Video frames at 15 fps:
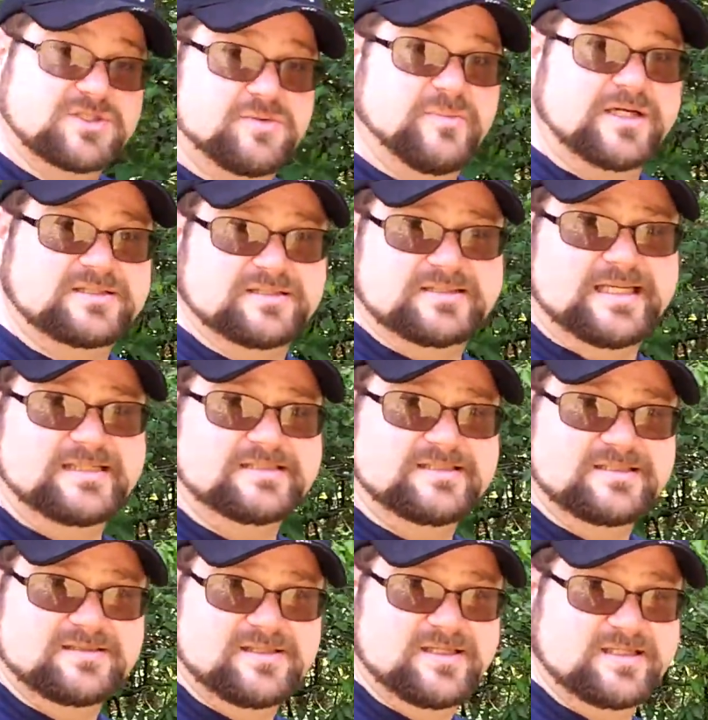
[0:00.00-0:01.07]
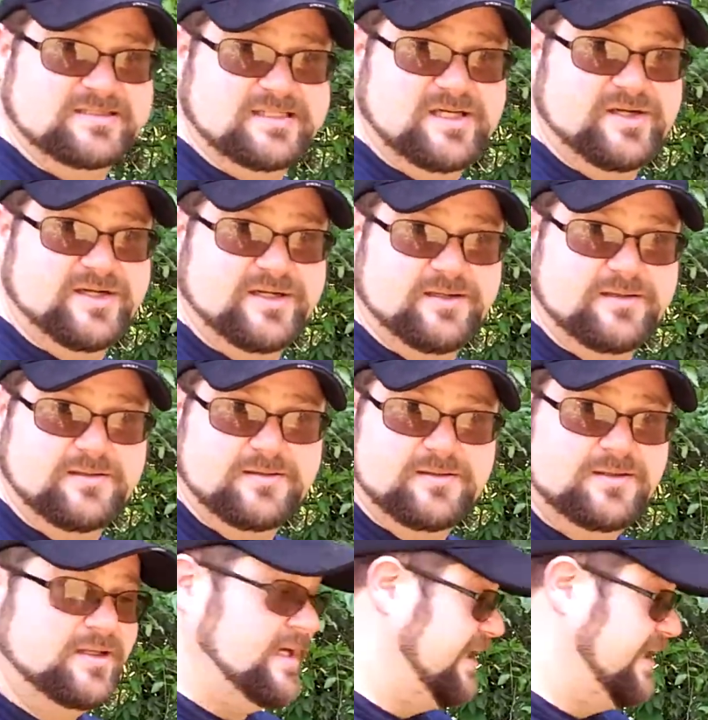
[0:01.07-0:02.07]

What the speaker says: which is about the tastiest things out here.